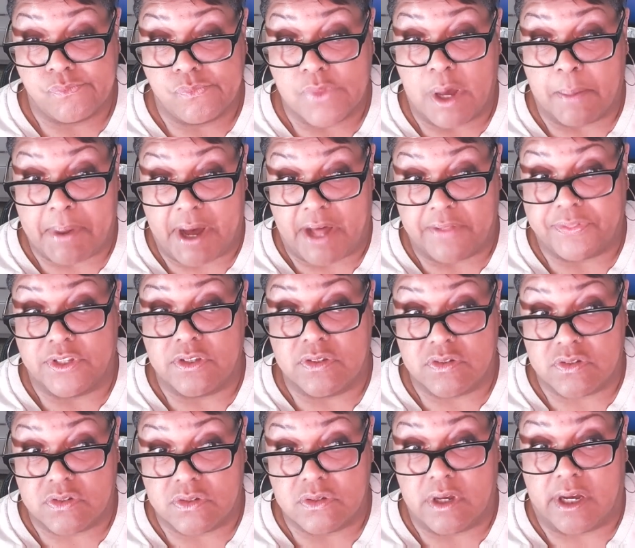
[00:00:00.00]
about
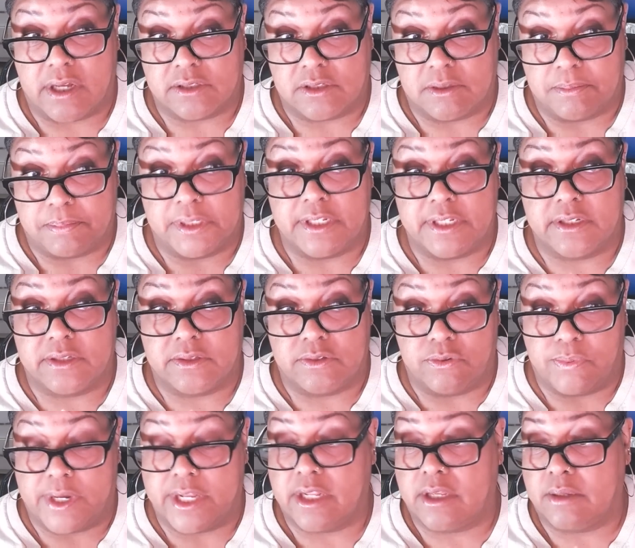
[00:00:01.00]
these uh, depleted
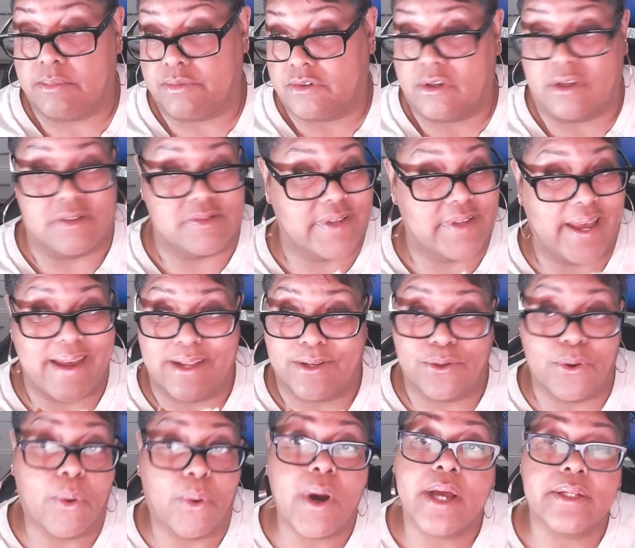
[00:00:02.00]
uranium shells. I
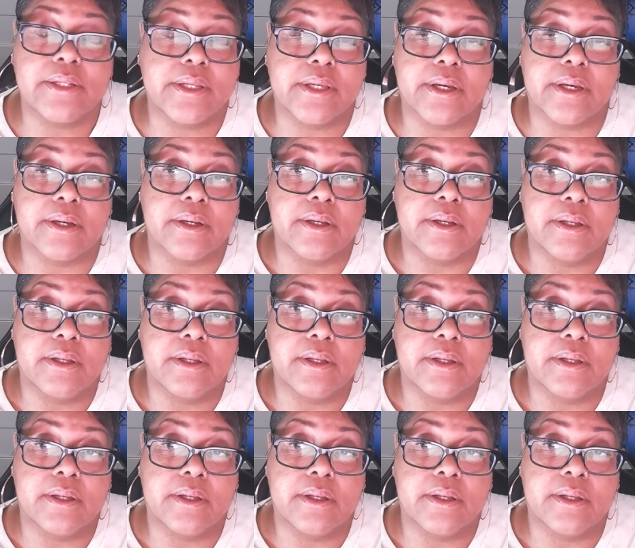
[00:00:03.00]
had no idea.